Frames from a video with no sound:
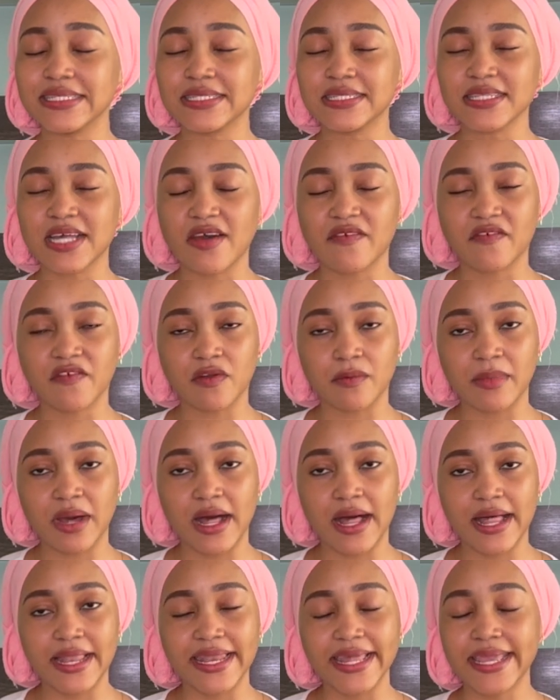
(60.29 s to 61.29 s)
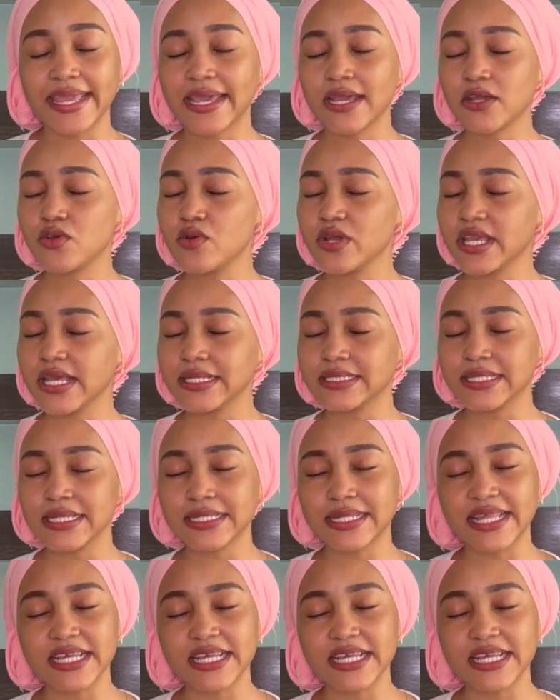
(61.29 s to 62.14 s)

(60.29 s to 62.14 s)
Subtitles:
stuff from her, like cooking set.